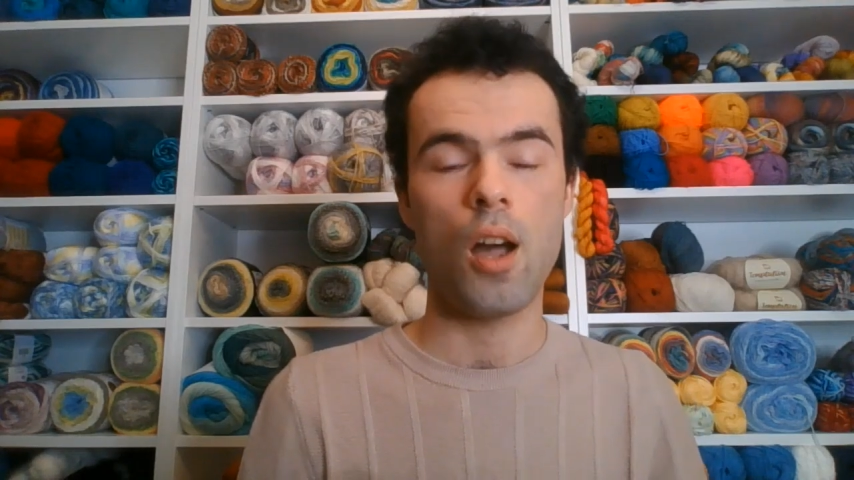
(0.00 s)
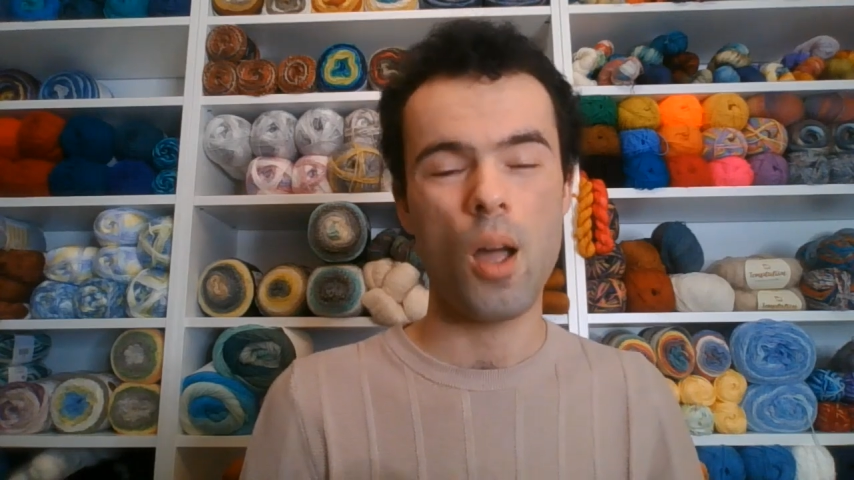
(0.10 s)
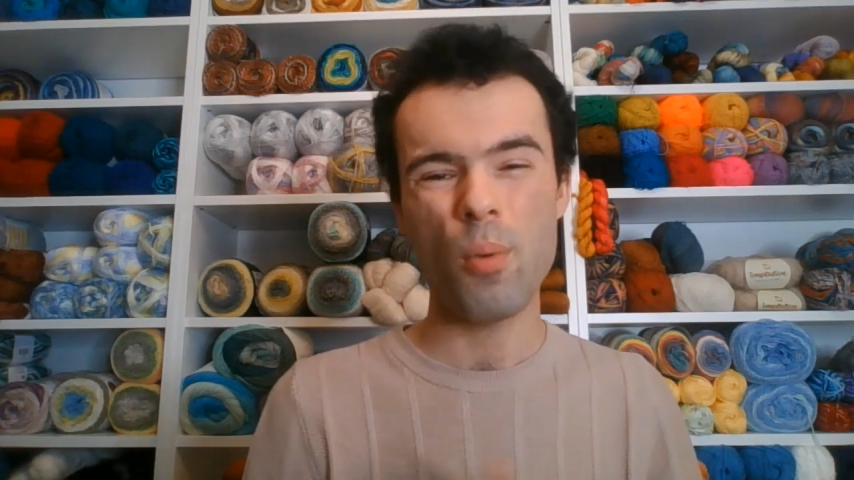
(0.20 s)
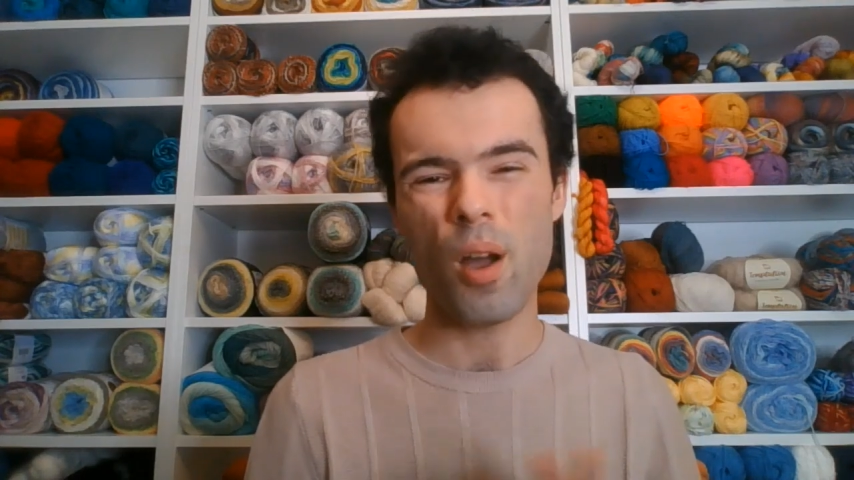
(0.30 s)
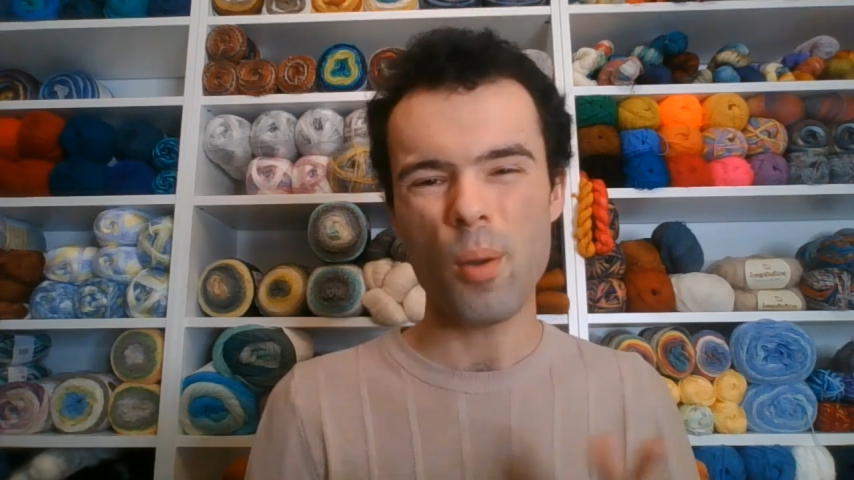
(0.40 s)

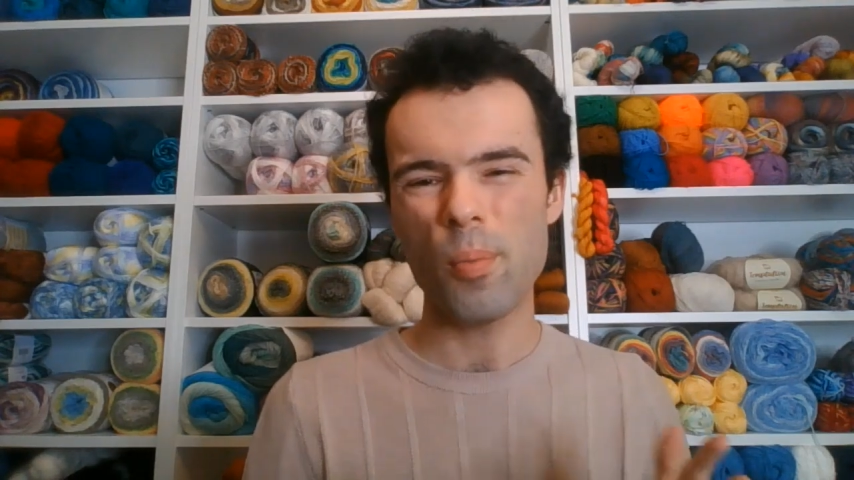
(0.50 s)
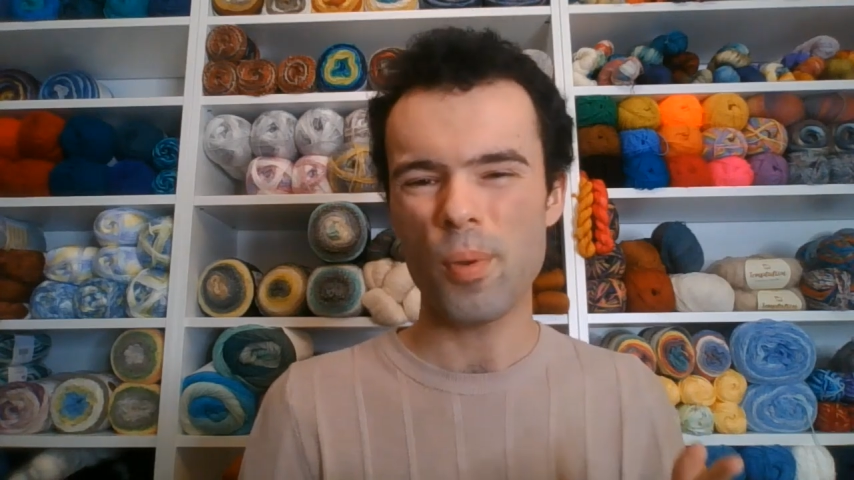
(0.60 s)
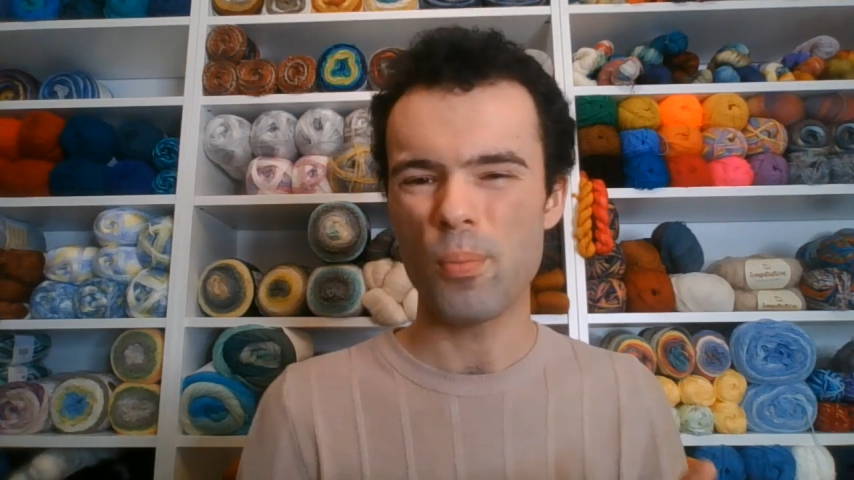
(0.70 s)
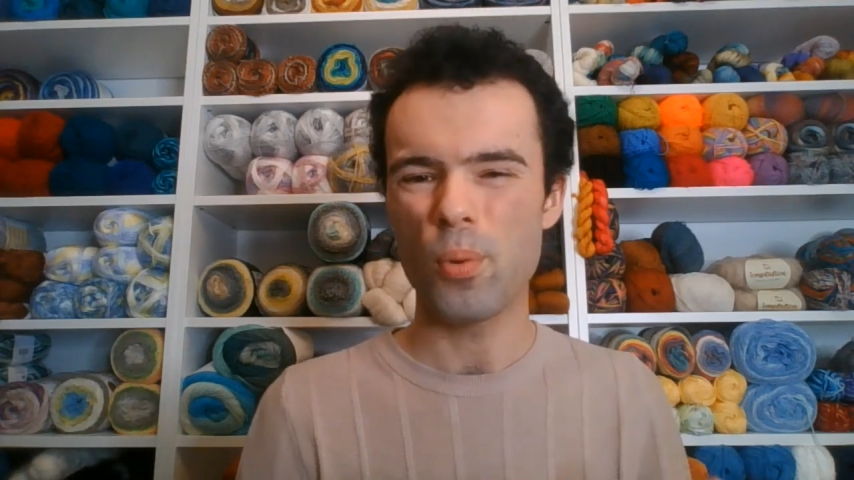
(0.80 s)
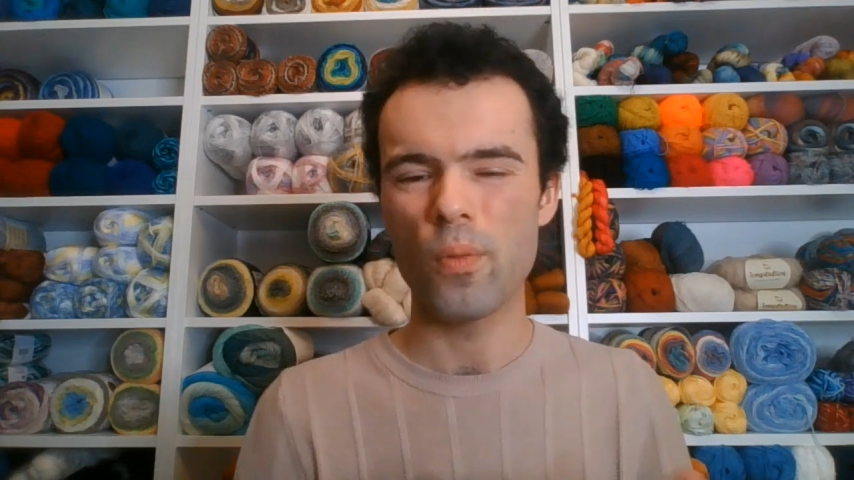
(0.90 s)
I'm a
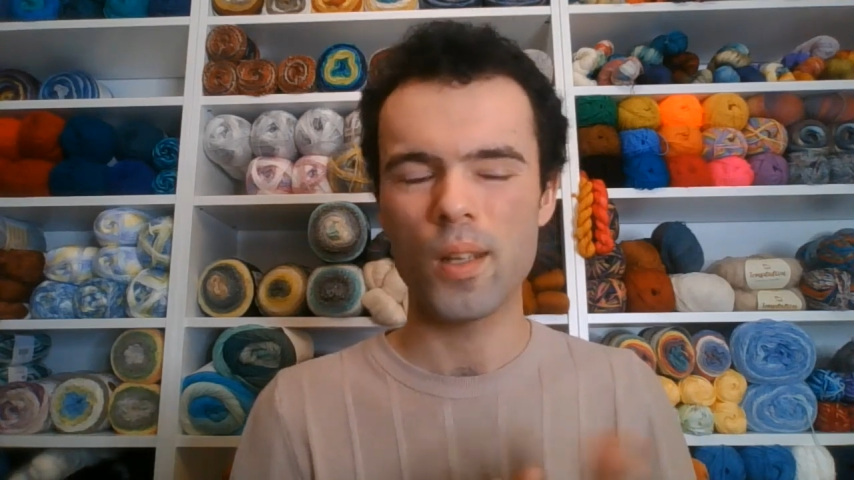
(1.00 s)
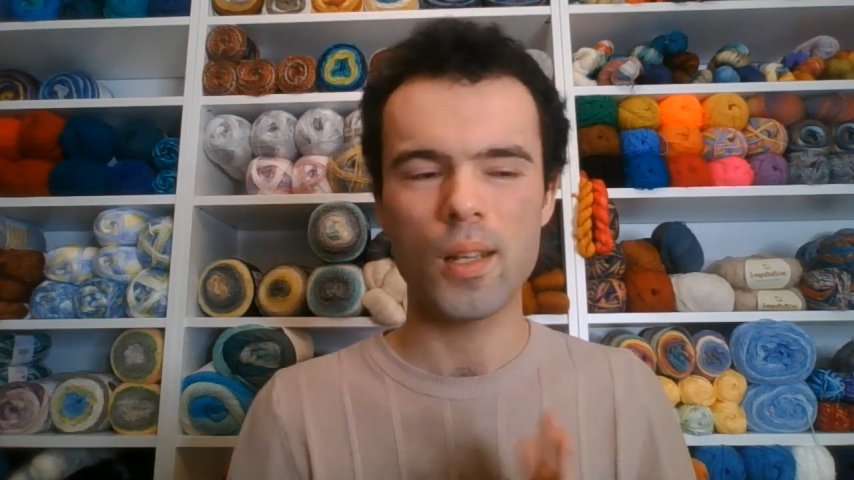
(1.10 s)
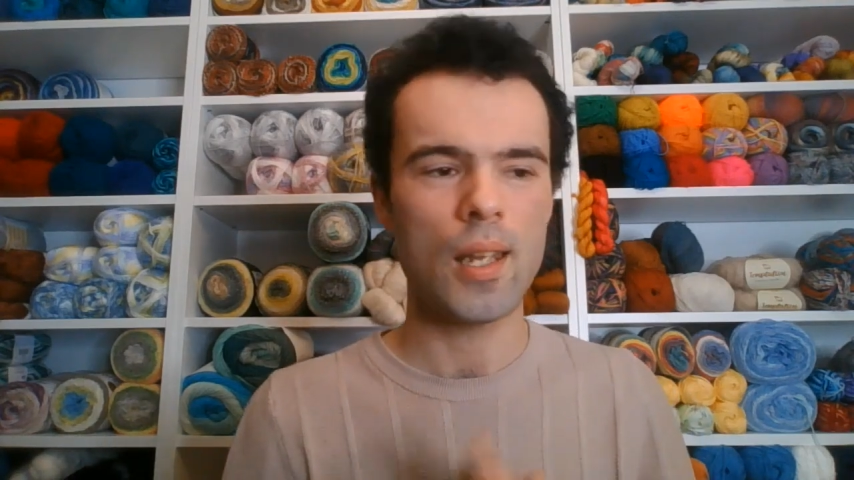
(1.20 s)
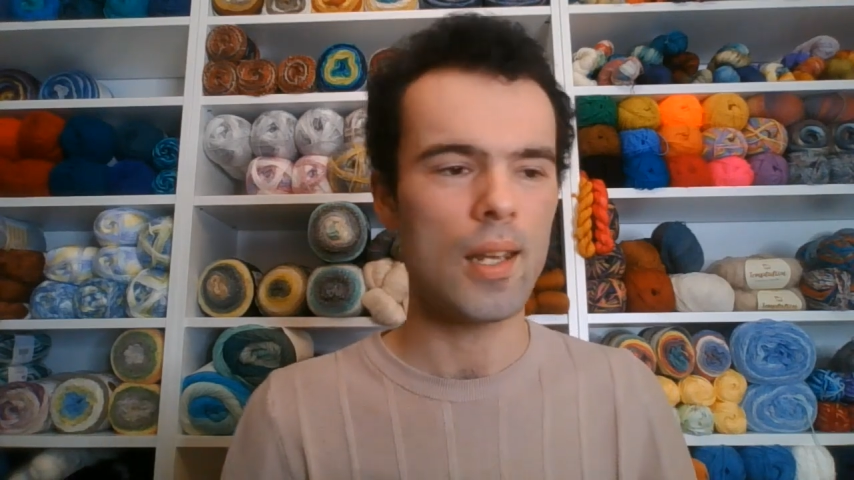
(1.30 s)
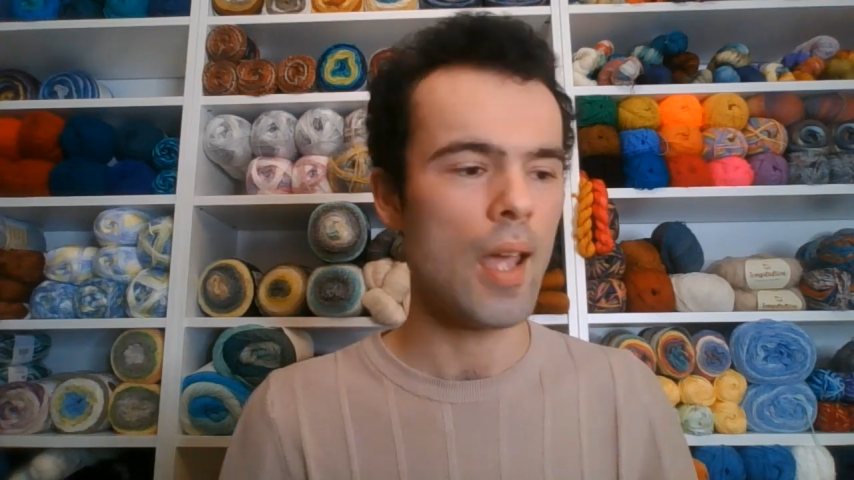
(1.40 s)
bit boring
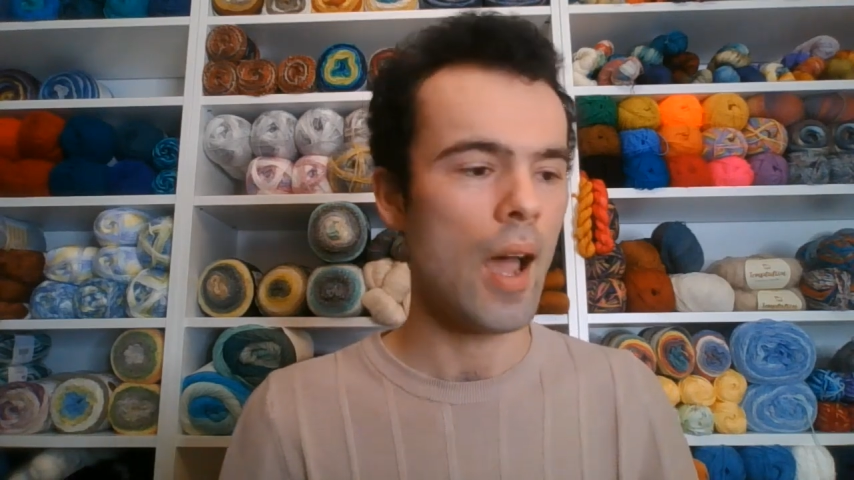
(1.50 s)
lately.